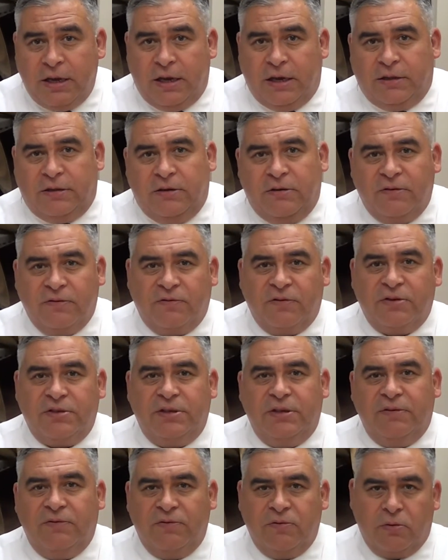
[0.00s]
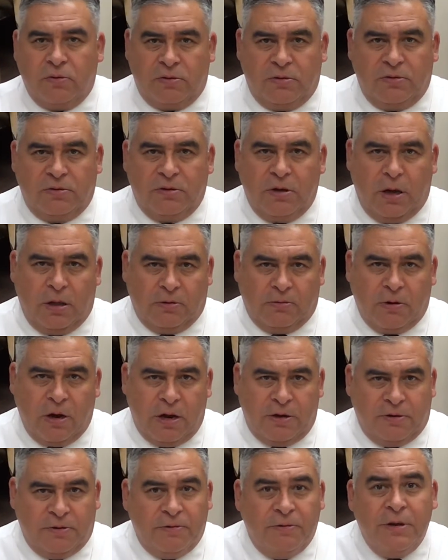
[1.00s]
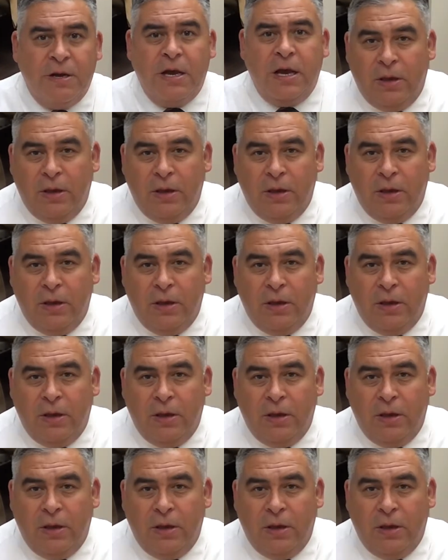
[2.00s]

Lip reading: at the University of Northern Colorado.